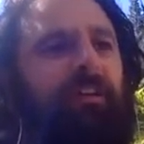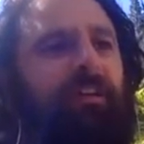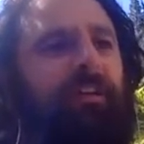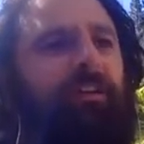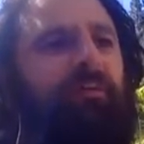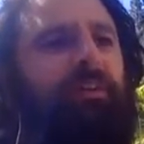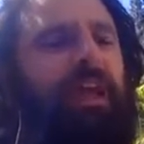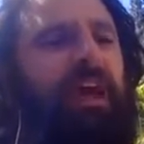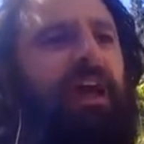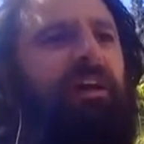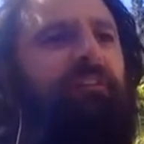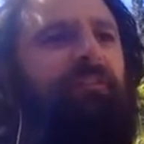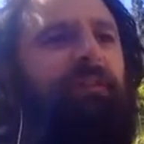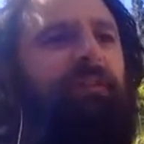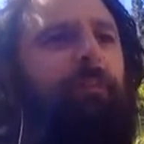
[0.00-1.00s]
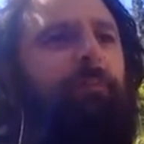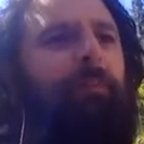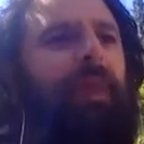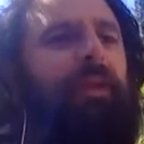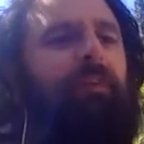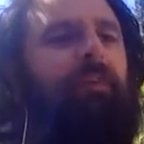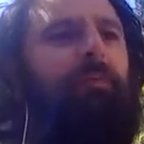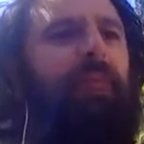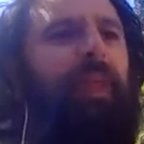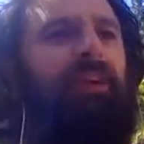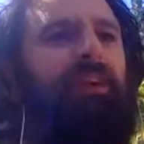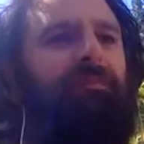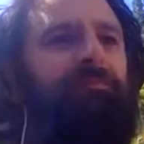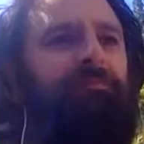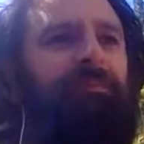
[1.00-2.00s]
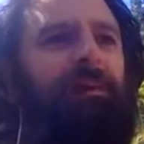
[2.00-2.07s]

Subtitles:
We have Michael Pinkham,